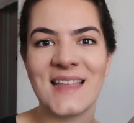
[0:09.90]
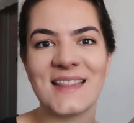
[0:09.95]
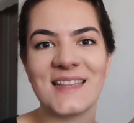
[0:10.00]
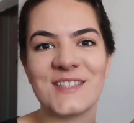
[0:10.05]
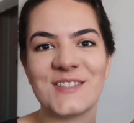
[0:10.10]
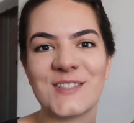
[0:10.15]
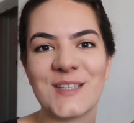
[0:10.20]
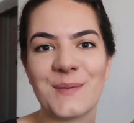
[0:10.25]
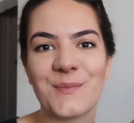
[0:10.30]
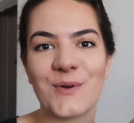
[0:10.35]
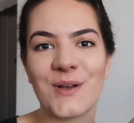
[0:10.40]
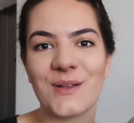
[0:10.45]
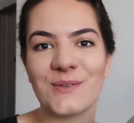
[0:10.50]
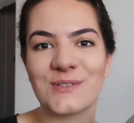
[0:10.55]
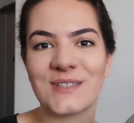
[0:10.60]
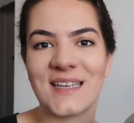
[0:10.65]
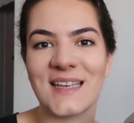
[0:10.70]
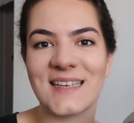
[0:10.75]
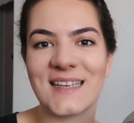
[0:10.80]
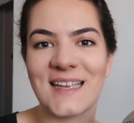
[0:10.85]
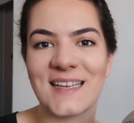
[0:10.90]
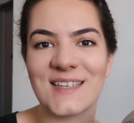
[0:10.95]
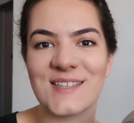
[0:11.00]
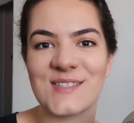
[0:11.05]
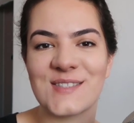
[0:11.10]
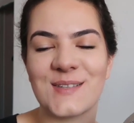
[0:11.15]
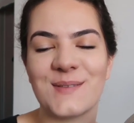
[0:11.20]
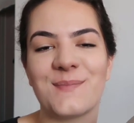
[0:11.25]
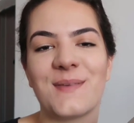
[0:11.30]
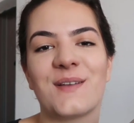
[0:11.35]
This time around, Kenny and
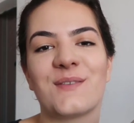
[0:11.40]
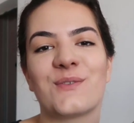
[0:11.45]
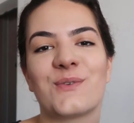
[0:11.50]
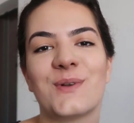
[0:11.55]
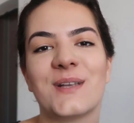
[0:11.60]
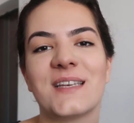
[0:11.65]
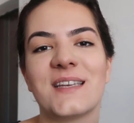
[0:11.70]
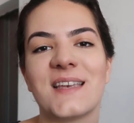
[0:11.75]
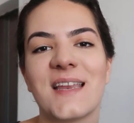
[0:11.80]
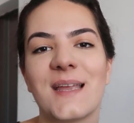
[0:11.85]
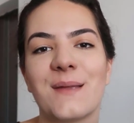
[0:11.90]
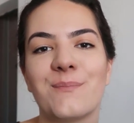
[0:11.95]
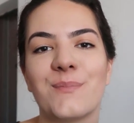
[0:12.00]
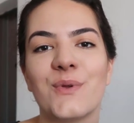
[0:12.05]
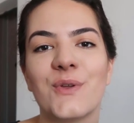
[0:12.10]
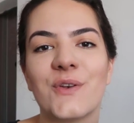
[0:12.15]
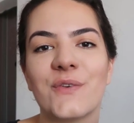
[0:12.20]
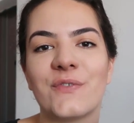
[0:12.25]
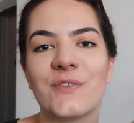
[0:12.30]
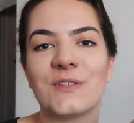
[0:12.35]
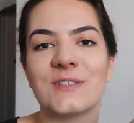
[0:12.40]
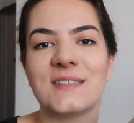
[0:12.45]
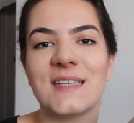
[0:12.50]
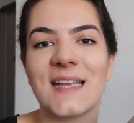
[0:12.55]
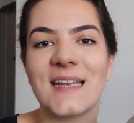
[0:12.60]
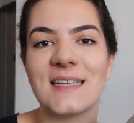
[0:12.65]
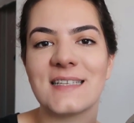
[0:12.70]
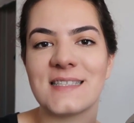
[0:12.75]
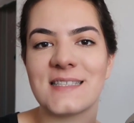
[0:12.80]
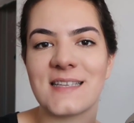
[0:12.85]
his team have created a beautiful
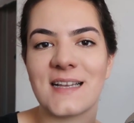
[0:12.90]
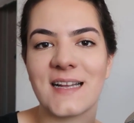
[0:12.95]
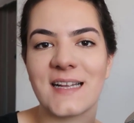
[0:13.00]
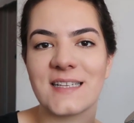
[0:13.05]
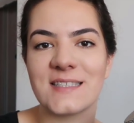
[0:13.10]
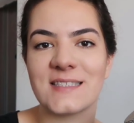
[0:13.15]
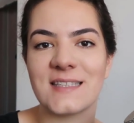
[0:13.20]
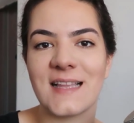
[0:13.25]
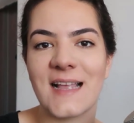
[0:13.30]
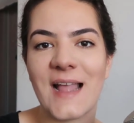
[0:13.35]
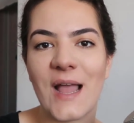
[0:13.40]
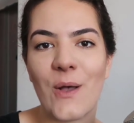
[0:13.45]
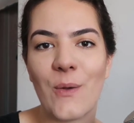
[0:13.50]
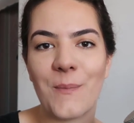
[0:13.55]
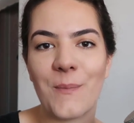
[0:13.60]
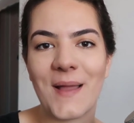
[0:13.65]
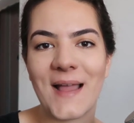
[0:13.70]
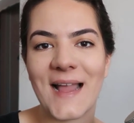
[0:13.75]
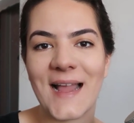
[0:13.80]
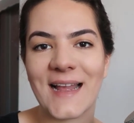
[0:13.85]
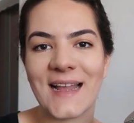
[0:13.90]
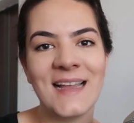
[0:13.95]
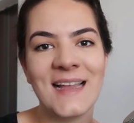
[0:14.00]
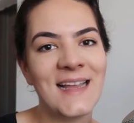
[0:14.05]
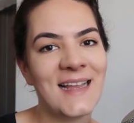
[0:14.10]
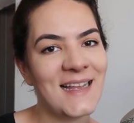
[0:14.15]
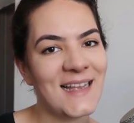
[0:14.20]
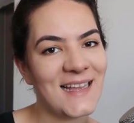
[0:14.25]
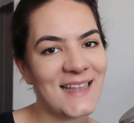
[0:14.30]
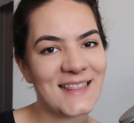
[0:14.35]
data science layout pack
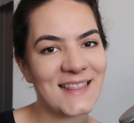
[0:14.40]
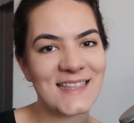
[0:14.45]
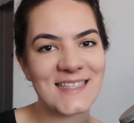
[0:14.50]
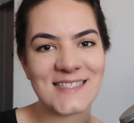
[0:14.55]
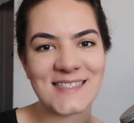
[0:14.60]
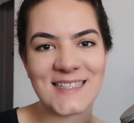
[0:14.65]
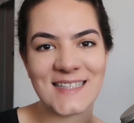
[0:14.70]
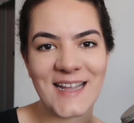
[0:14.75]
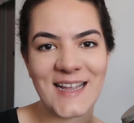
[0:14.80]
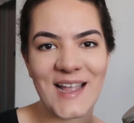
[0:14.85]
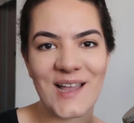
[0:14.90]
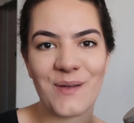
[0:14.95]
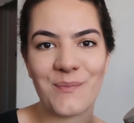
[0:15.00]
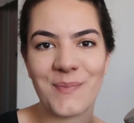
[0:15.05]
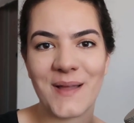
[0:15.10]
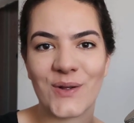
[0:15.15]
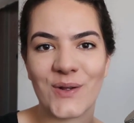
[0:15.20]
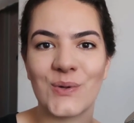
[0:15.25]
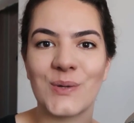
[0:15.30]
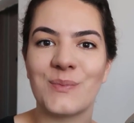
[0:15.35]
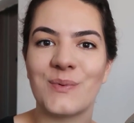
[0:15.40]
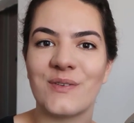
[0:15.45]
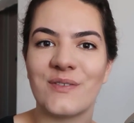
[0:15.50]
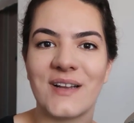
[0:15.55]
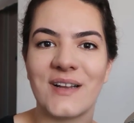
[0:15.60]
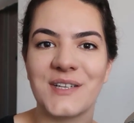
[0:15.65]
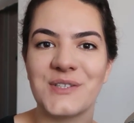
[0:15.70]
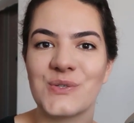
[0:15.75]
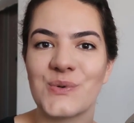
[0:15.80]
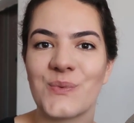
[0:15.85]
and this layout pack will
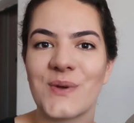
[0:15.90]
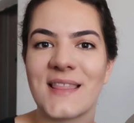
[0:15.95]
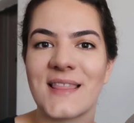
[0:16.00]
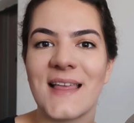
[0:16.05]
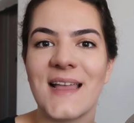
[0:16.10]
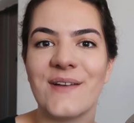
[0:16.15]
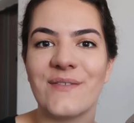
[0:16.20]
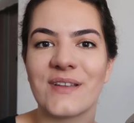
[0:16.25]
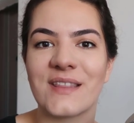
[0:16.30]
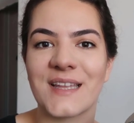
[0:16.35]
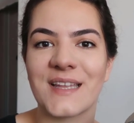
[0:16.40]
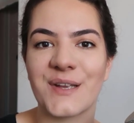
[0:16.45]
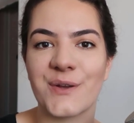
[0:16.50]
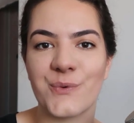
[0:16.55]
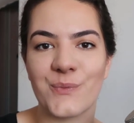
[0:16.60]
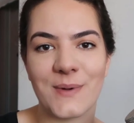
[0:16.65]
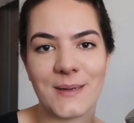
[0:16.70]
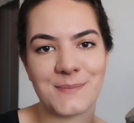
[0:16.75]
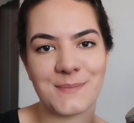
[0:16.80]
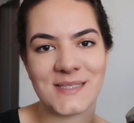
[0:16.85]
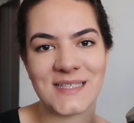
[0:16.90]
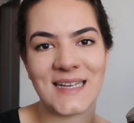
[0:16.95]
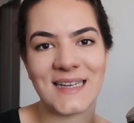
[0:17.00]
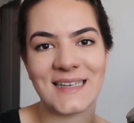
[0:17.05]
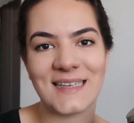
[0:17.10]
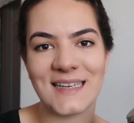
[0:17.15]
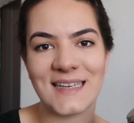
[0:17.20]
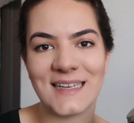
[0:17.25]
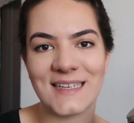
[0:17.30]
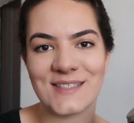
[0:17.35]
provide you with everything your
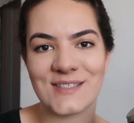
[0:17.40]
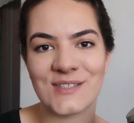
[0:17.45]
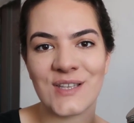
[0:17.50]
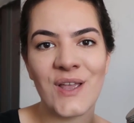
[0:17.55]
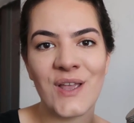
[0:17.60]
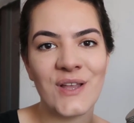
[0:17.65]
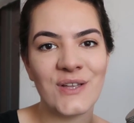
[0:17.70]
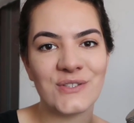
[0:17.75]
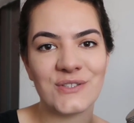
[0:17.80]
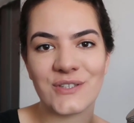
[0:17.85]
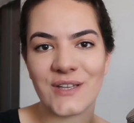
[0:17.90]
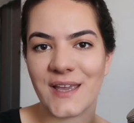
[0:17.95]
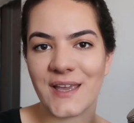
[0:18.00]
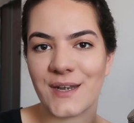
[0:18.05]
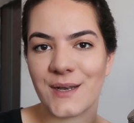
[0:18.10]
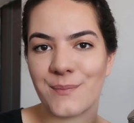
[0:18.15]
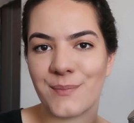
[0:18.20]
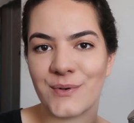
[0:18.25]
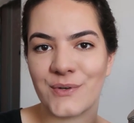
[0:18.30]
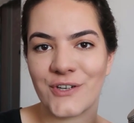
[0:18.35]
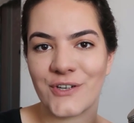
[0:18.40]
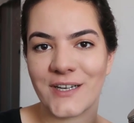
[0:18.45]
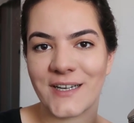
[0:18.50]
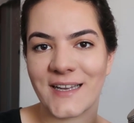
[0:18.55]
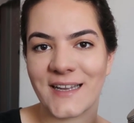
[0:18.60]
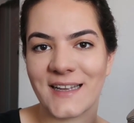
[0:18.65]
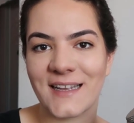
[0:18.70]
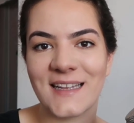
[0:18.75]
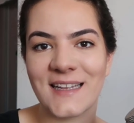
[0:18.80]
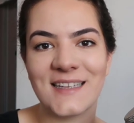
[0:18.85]
website needs to get up and
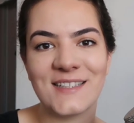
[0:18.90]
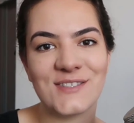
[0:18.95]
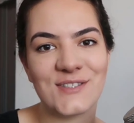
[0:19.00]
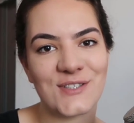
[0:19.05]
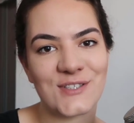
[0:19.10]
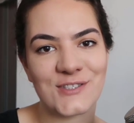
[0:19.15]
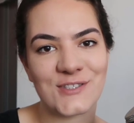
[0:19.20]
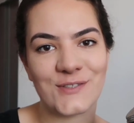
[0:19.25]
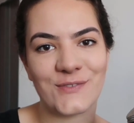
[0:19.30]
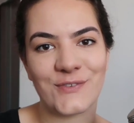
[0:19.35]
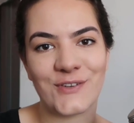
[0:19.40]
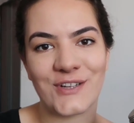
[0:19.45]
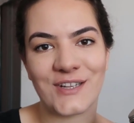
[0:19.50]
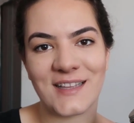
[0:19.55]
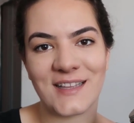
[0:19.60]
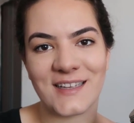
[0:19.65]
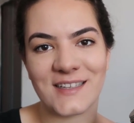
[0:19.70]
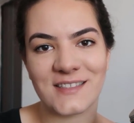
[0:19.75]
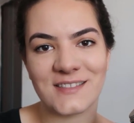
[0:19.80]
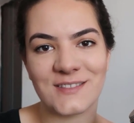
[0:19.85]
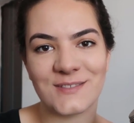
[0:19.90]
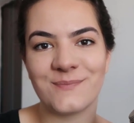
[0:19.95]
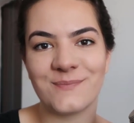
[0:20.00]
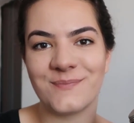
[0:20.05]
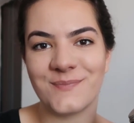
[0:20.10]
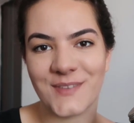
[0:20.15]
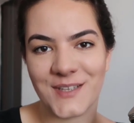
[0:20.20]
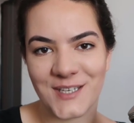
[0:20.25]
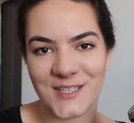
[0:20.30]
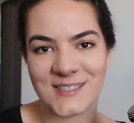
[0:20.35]
running in just a few clicks.
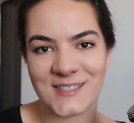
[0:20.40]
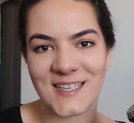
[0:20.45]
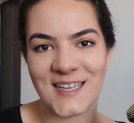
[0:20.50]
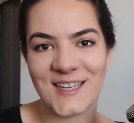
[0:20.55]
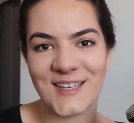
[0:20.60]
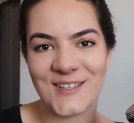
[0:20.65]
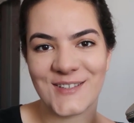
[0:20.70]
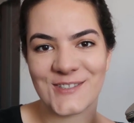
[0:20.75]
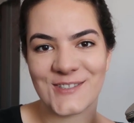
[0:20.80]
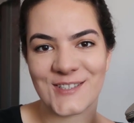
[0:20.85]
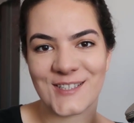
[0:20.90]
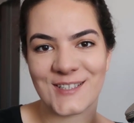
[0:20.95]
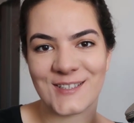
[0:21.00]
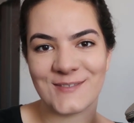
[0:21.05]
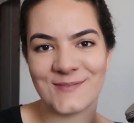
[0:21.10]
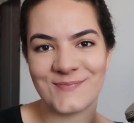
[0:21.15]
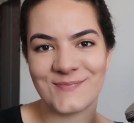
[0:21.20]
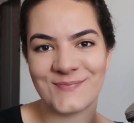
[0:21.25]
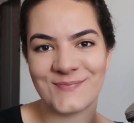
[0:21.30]
Here's how to use it.